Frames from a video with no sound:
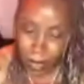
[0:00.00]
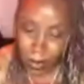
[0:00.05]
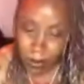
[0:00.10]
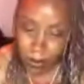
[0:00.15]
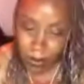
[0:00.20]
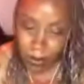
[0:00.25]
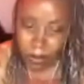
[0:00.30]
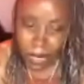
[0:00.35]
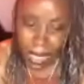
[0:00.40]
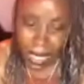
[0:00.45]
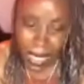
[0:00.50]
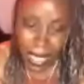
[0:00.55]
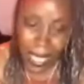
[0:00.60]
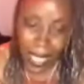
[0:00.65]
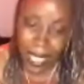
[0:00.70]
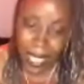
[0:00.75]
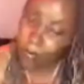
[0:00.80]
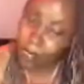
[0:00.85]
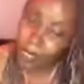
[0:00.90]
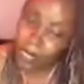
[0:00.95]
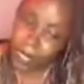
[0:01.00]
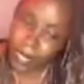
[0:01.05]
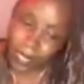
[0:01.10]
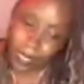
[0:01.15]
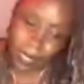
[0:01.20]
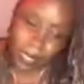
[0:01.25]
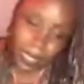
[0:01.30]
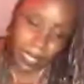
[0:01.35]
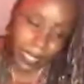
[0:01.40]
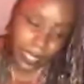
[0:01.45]
And not for
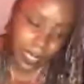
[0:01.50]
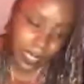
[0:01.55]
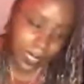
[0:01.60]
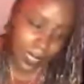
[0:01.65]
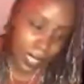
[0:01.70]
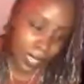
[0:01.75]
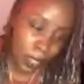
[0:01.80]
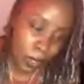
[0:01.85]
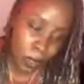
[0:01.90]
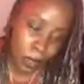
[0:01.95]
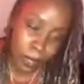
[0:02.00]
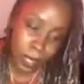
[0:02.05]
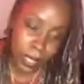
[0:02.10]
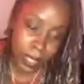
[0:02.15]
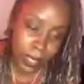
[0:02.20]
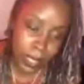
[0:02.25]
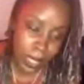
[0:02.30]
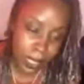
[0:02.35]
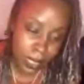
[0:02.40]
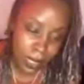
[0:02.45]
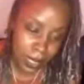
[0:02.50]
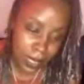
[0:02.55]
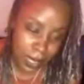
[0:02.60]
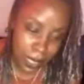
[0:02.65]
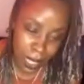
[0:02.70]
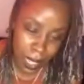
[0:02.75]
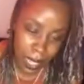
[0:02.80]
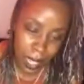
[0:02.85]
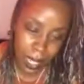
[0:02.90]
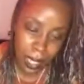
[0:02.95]
nothing, he's not on the thin
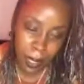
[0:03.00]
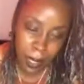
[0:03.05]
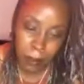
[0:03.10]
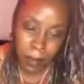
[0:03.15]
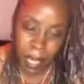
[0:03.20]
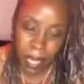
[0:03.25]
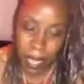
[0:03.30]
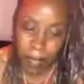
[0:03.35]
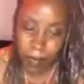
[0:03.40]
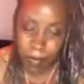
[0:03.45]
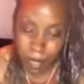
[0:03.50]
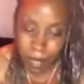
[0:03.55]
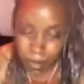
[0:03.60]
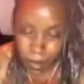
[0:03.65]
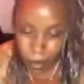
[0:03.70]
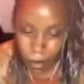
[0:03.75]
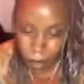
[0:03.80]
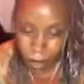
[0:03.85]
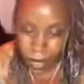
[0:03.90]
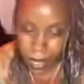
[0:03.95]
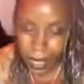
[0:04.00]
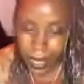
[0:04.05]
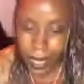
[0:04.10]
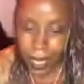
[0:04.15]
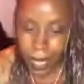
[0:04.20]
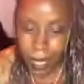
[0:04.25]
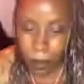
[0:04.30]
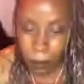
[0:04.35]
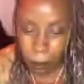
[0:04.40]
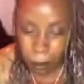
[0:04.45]
side. He might have a stocky
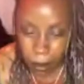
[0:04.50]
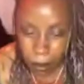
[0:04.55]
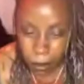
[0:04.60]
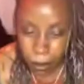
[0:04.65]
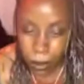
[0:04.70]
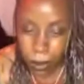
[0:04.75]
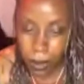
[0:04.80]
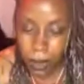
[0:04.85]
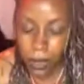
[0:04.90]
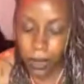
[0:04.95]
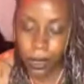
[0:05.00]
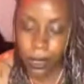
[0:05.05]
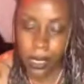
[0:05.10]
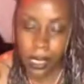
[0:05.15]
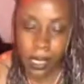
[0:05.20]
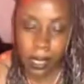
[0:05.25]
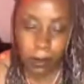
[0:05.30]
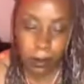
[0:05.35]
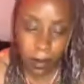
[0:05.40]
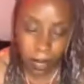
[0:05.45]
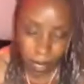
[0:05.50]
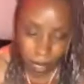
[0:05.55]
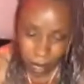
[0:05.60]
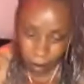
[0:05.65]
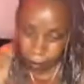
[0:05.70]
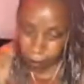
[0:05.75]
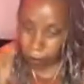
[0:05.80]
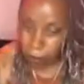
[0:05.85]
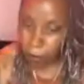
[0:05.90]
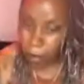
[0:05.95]
kind of builder look to him.
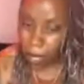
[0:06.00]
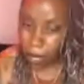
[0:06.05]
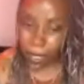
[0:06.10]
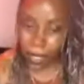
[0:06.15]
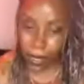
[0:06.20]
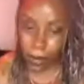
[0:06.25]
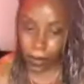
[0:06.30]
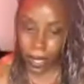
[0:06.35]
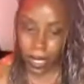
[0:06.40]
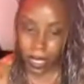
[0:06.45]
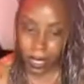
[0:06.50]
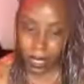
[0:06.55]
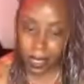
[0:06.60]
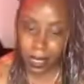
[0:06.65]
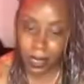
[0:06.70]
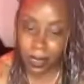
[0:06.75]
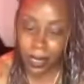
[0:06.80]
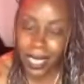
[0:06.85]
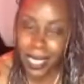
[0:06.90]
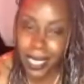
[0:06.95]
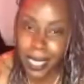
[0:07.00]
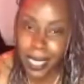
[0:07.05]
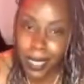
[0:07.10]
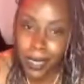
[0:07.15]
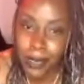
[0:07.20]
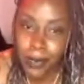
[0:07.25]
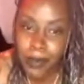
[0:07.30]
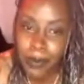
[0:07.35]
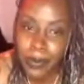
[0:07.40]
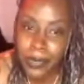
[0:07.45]
My only questions right now,
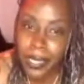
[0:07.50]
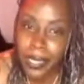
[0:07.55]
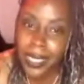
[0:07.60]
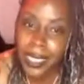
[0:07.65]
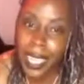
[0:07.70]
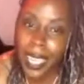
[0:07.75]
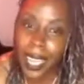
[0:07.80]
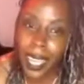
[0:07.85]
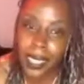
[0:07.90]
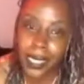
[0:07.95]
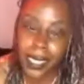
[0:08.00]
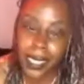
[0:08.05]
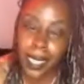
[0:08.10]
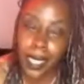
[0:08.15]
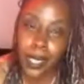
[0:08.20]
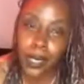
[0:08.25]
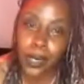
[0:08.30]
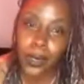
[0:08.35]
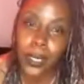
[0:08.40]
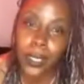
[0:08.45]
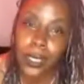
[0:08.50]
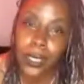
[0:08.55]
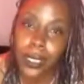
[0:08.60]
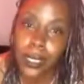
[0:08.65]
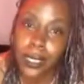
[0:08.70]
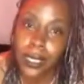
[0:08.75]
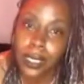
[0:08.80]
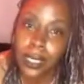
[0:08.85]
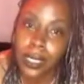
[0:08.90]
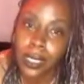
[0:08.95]
because I asked a lot of
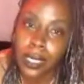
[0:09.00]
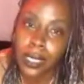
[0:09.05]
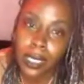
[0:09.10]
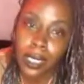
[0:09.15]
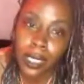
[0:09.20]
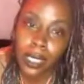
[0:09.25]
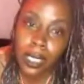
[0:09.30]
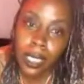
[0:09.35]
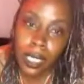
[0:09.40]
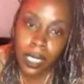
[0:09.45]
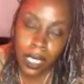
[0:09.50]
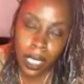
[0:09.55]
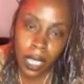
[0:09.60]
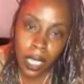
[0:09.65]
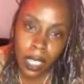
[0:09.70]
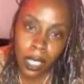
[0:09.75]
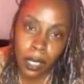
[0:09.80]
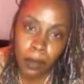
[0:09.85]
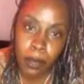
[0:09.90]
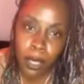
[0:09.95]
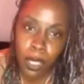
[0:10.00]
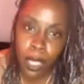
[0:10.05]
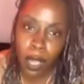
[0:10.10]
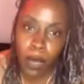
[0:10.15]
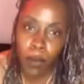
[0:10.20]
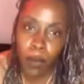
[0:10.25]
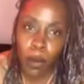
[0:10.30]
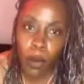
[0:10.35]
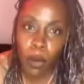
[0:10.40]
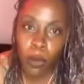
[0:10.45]
questions. But y'all,
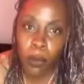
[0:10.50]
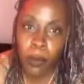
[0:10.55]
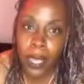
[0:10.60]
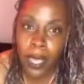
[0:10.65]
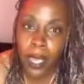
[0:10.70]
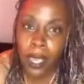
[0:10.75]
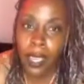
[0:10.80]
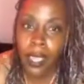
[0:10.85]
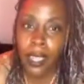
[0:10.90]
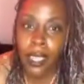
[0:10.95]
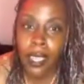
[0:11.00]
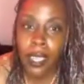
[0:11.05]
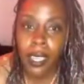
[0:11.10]
welcome in.